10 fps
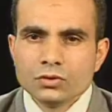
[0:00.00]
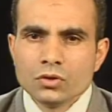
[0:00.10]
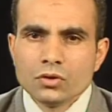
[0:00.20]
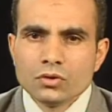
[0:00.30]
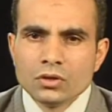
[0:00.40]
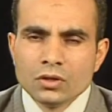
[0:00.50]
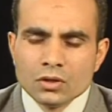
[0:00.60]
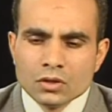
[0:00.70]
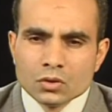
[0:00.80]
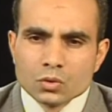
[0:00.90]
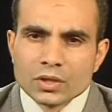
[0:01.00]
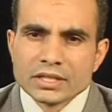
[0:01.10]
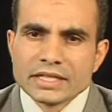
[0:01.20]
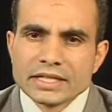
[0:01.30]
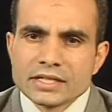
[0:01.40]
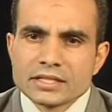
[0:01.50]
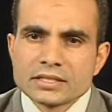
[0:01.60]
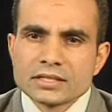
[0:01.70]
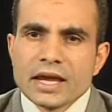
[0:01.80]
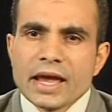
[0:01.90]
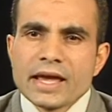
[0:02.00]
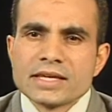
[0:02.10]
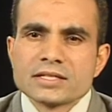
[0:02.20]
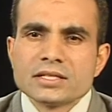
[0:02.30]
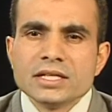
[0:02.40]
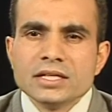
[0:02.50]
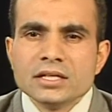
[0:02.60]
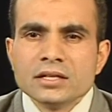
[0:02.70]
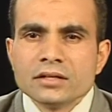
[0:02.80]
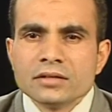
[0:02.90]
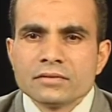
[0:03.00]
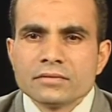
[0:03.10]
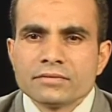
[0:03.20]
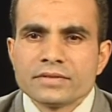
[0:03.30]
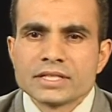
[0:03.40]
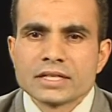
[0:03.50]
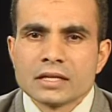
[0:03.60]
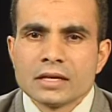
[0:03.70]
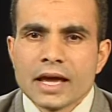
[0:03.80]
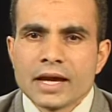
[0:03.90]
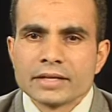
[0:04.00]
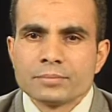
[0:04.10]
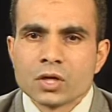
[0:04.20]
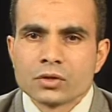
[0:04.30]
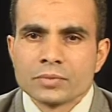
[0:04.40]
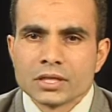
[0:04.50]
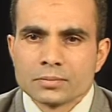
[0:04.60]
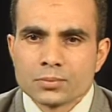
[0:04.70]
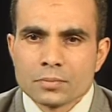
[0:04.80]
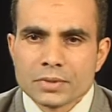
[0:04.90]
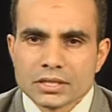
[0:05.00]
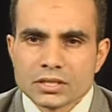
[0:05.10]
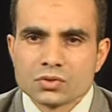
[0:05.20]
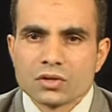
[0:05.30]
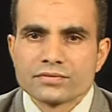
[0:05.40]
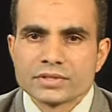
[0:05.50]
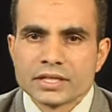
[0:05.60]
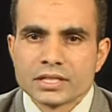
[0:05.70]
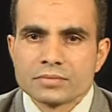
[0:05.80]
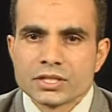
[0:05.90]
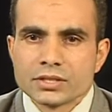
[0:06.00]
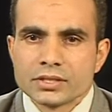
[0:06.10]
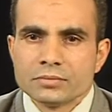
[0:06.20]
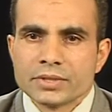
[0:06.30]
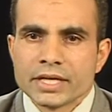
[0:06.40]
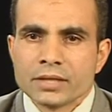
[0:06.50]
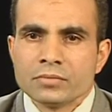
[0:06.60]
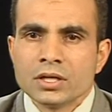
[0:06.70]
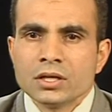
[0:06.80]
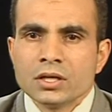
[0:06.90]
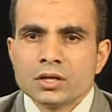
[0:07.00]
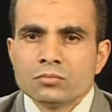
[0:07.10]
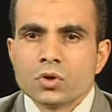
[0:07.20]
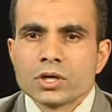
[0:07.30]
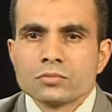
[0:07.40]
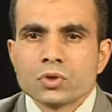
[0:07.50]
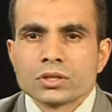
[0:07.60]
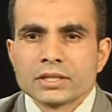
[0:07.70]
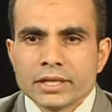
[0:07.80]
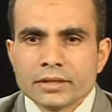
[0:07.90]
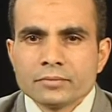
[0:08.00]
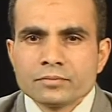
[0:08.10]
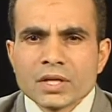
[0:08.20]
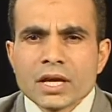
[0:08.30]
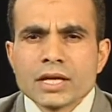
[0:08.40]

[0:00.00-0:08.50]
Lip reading: know, over the years, as the physical and biochemical properties of genetic material became more and more clear, a